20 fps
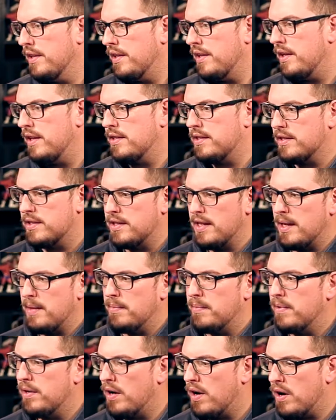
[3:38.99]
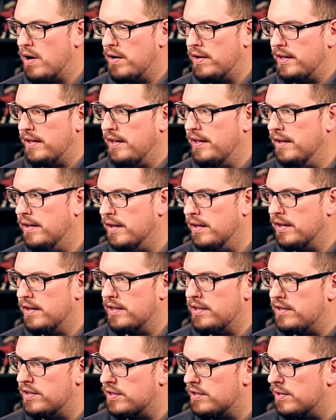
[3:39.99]
it's the same art here,
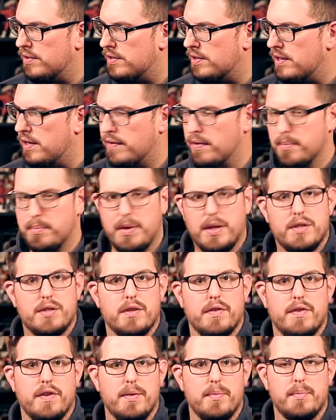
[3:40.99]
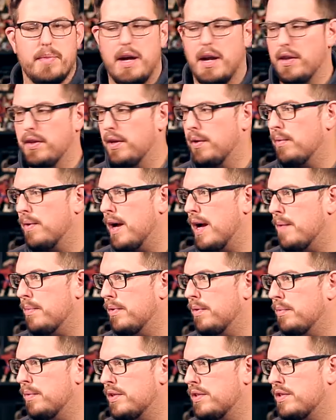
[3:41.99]
just shows a different picture of him battling
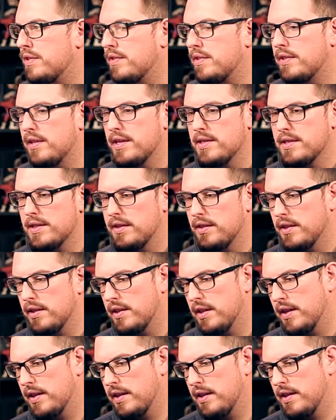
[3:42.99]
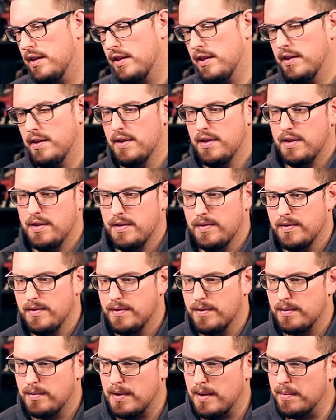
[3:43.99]
Robin, which doesn't look like
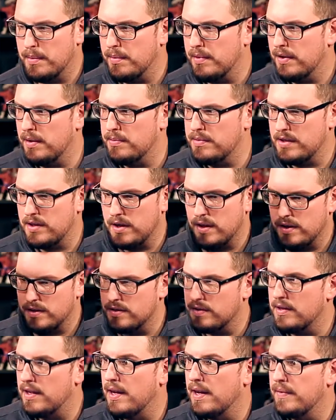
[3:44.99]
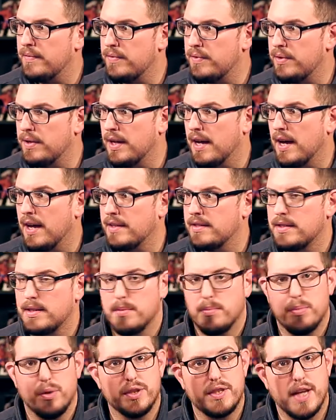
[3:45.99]
Robin Williams at all. So yeah, you got
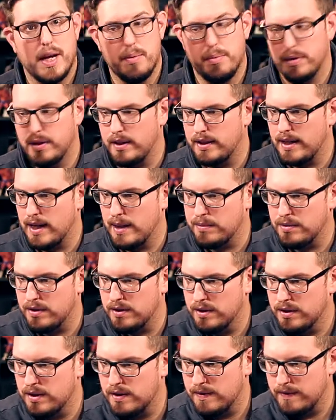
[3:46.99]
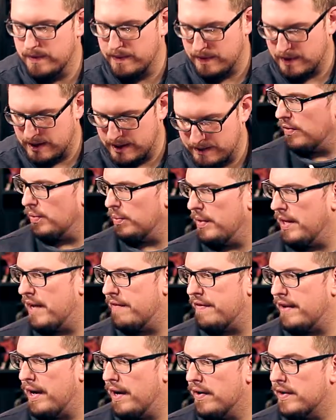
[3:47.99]
multi-blade Captain Hook. We
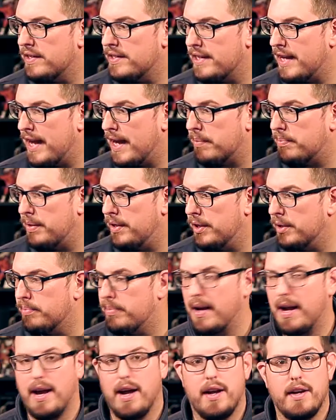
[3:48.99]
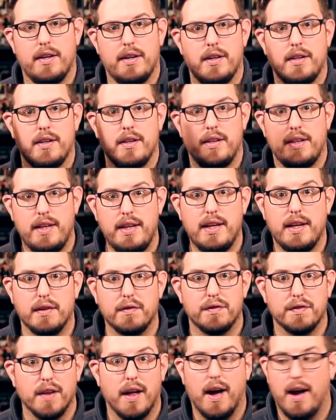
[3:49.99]
have Air Attack Peter Pan. He can
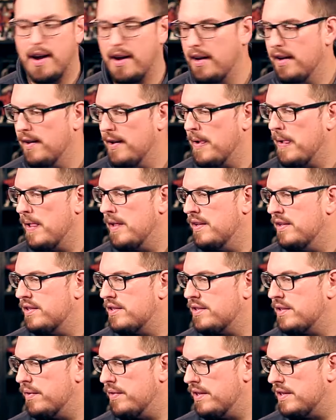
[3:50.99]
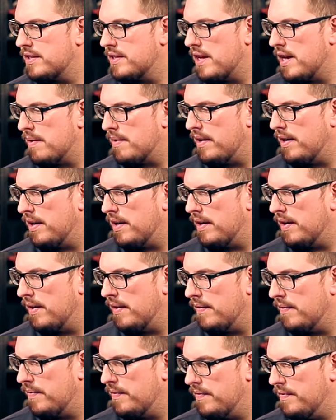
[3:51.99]
fly. So this guy right
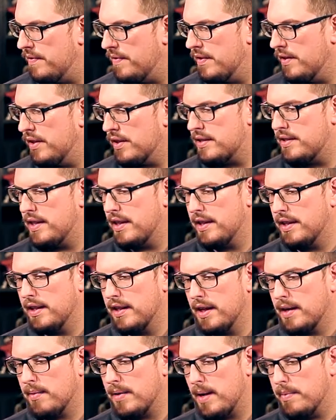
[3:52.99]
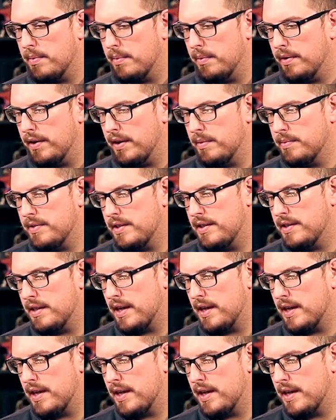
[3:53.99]
here looks nothing like Robin Williams. He's